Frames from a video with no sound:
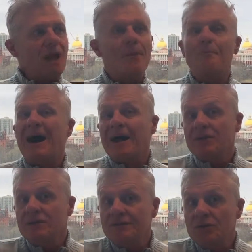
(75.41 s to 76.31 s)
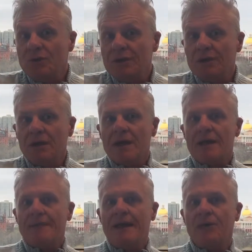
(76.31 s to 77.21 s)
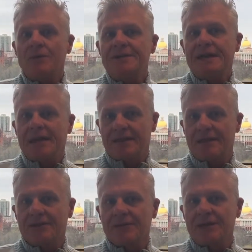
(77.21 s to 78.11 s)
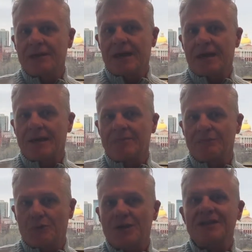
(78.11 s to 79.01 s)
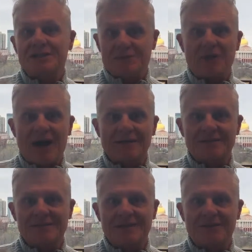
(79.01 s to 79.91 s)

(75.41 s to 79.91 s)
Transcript: a model, if you will, that we take theory and put it into practice.